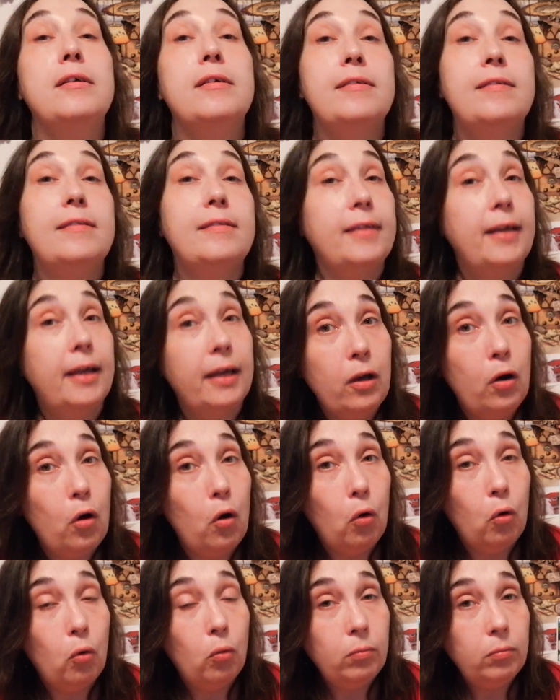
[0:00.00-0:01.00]
stay
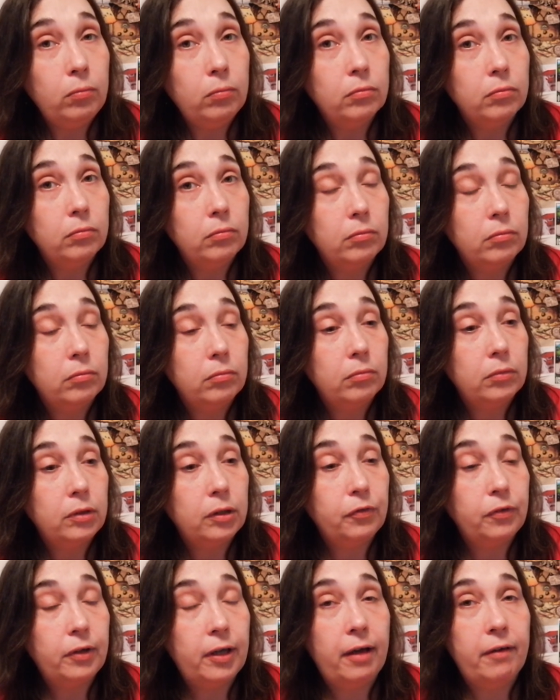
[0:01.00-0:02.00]
home
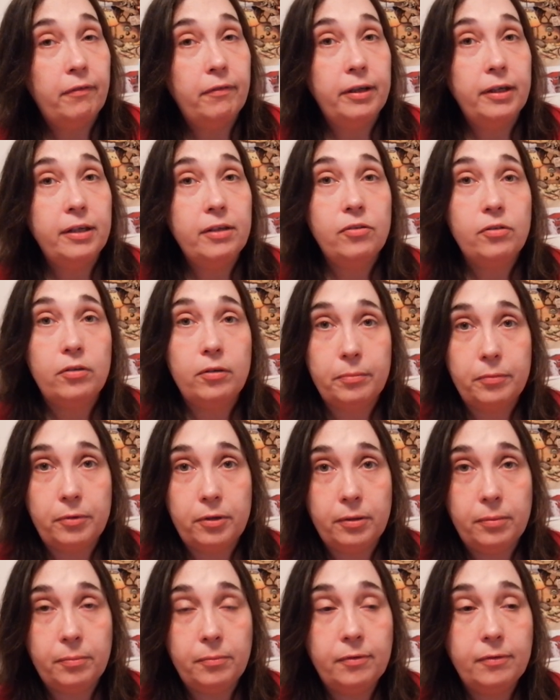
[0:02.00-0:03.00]
if you have any
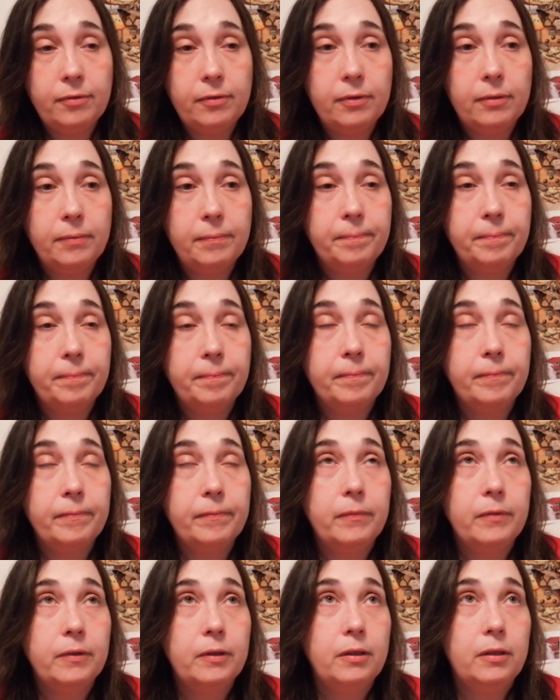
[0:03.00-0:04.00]
symptoms.
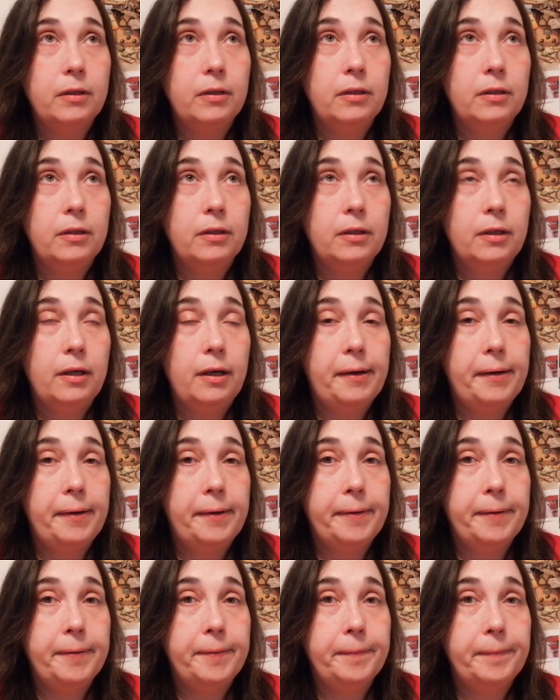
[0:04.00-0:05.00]

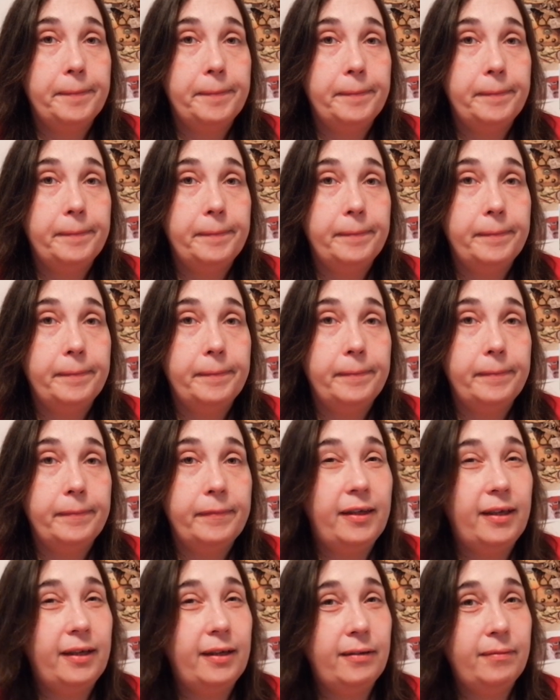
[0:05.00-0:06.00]
Um,
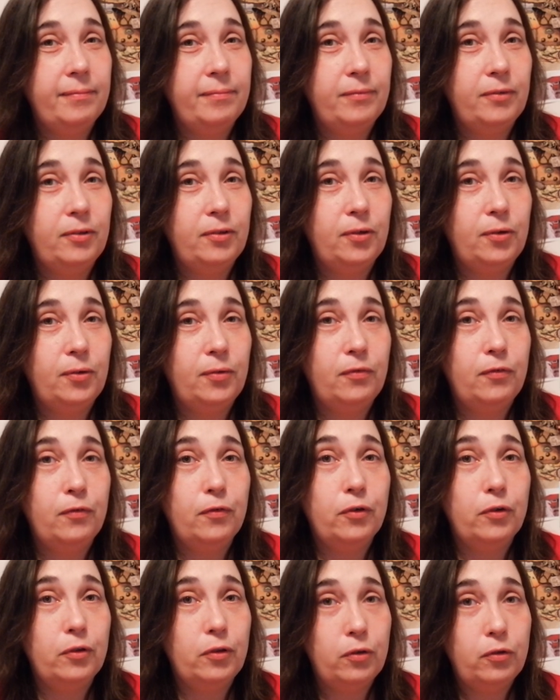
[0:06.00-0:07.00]
yeah, you know,
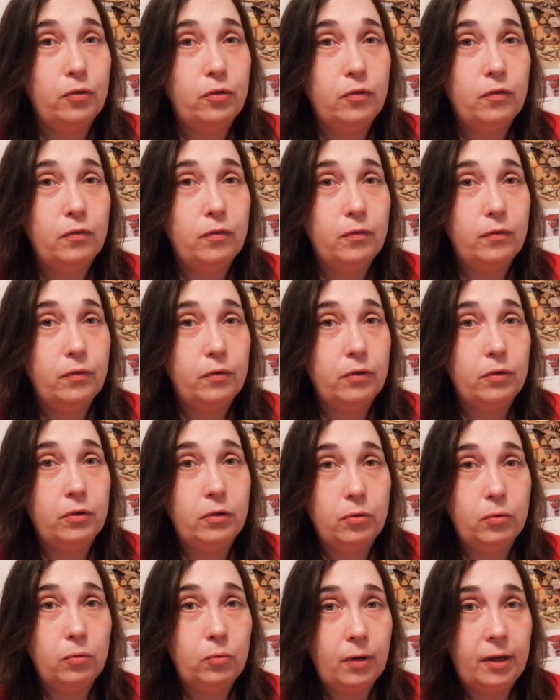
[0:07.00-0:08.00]
for those of
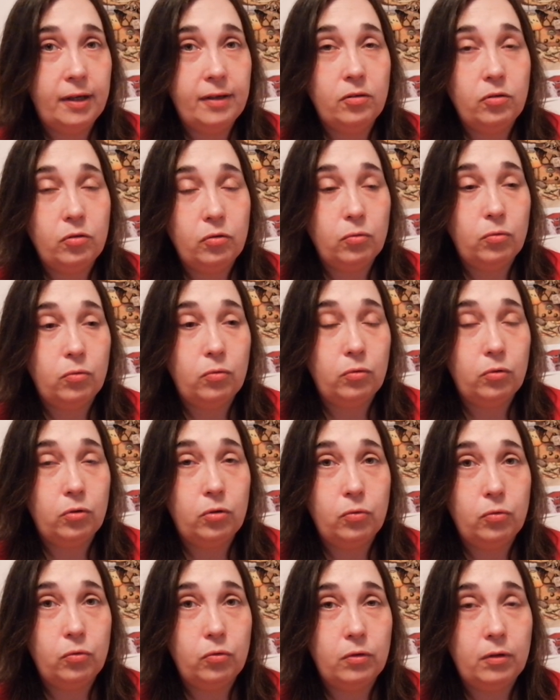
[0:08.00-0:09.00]
you who has to
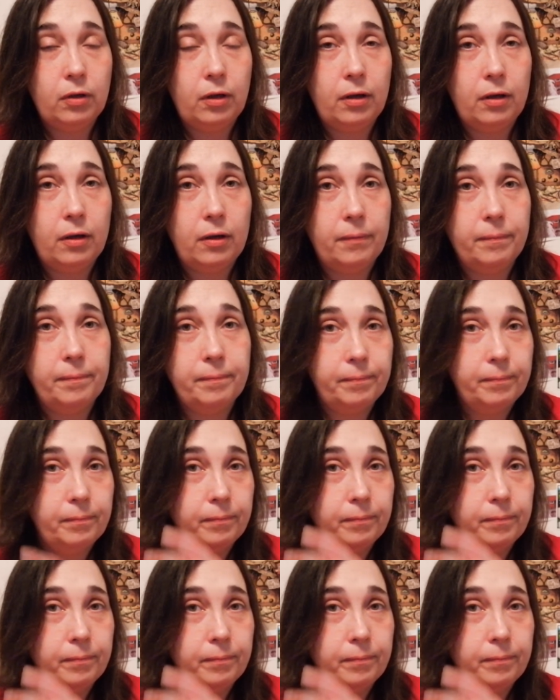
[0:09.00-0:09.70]
use uh,